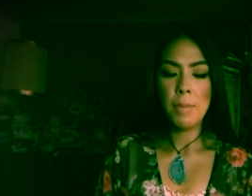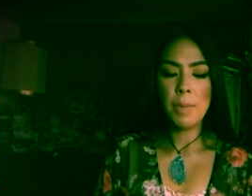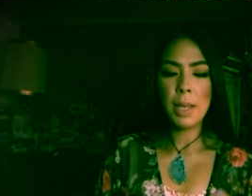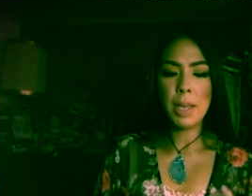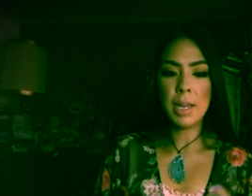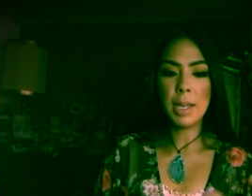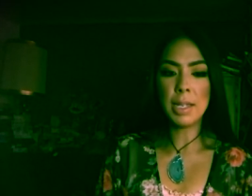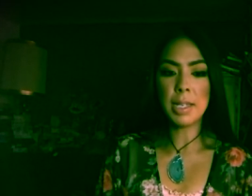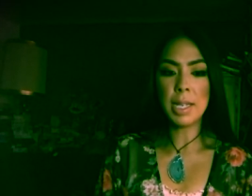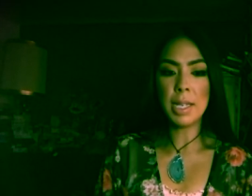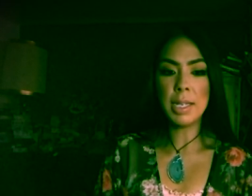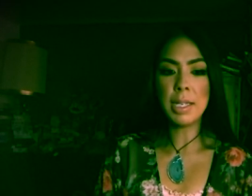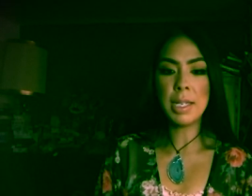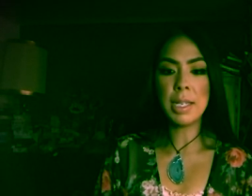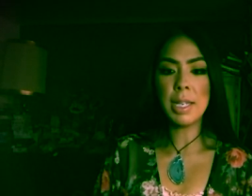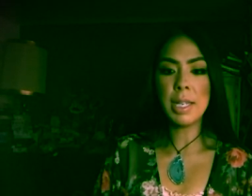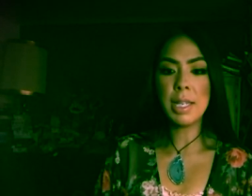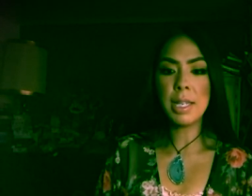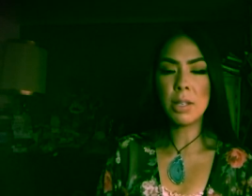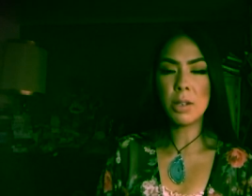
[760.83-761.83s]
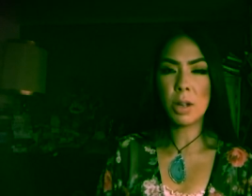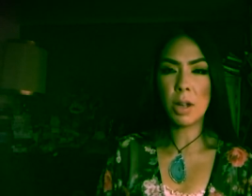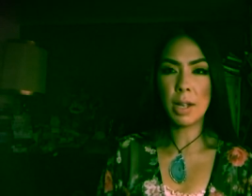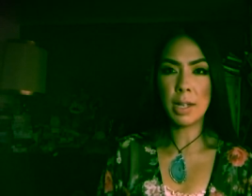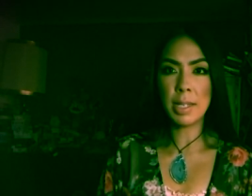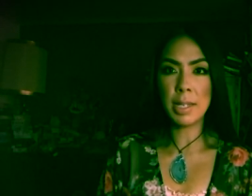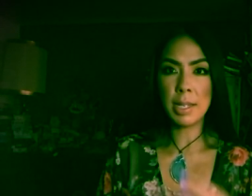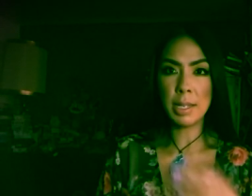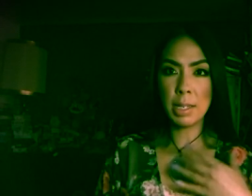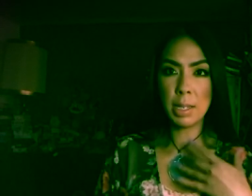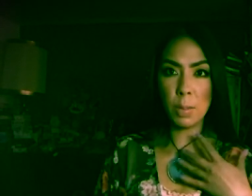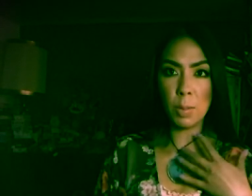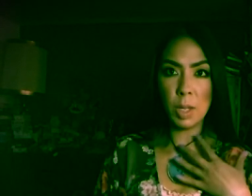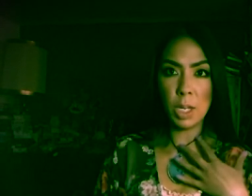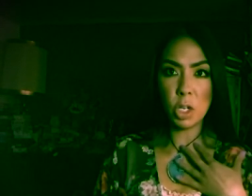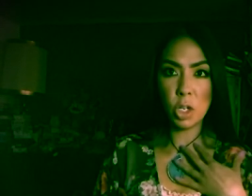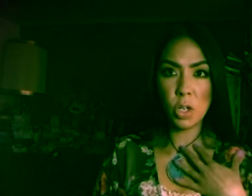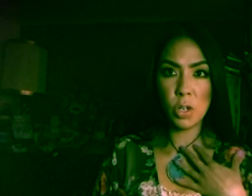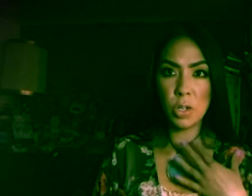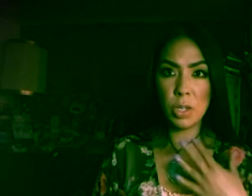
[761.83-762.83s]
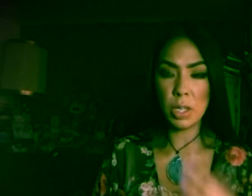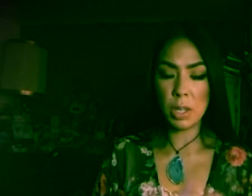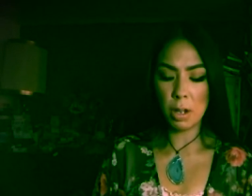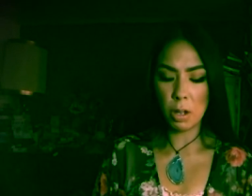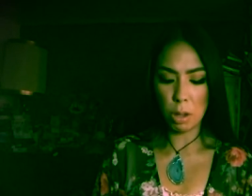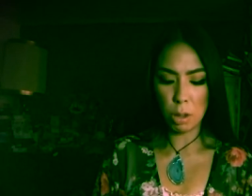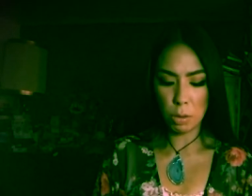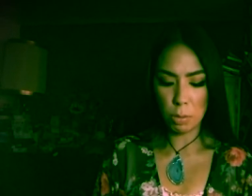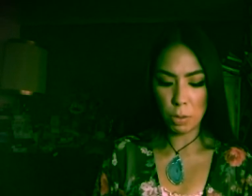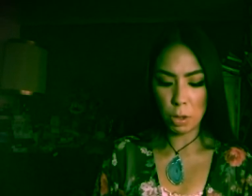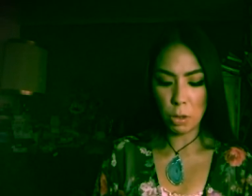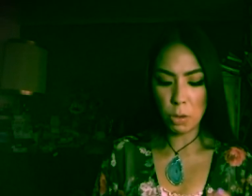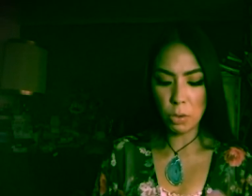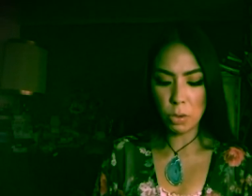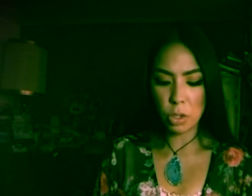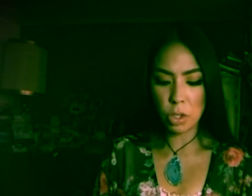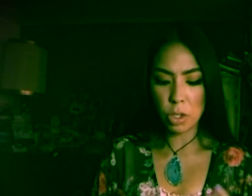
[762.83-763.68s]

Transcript: because I see this causing some issues in the throat.